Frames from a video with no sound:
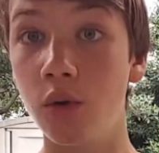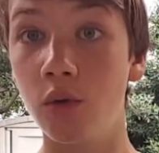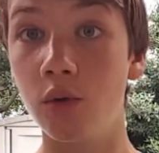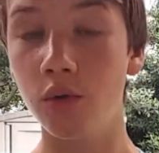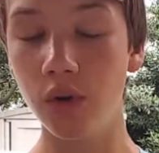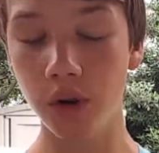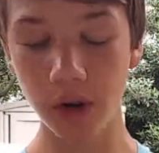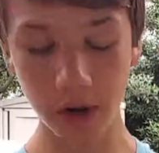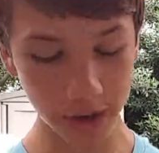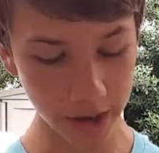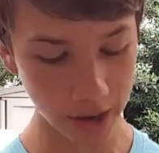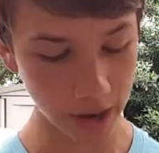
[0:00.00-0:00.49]

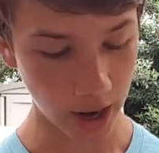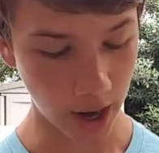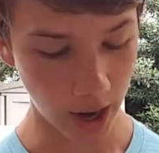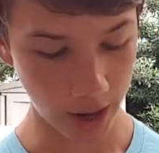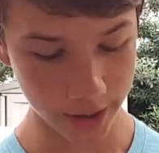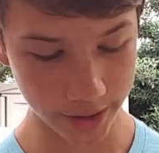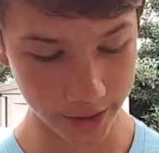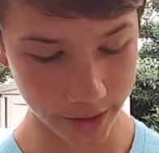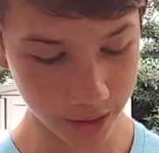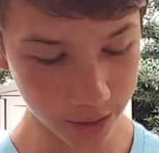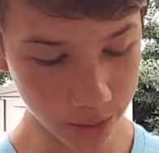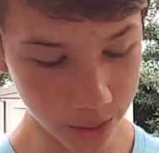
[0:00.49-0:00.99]
really, I
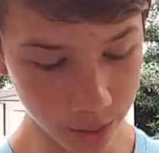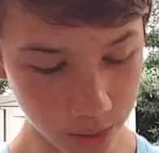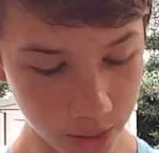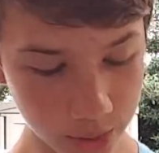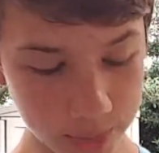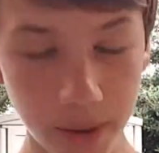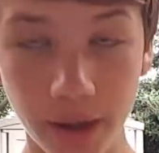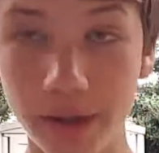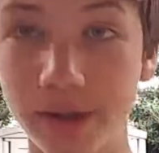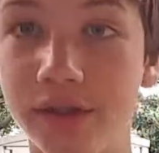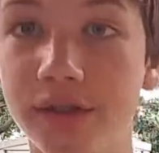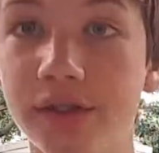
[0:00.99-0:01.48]
didn't want to
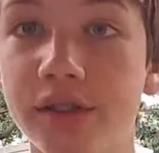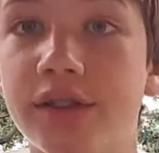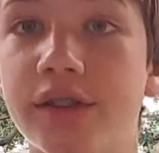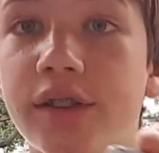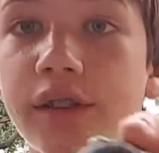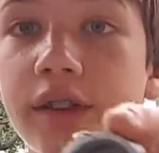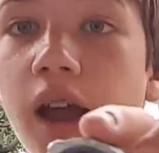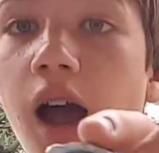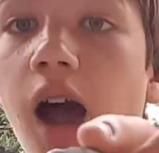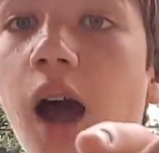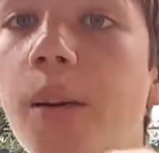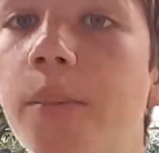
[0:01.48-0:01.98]
mess this
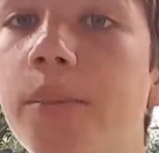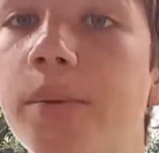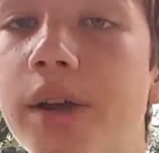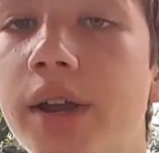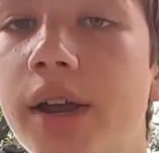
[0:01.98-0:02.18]
thing up,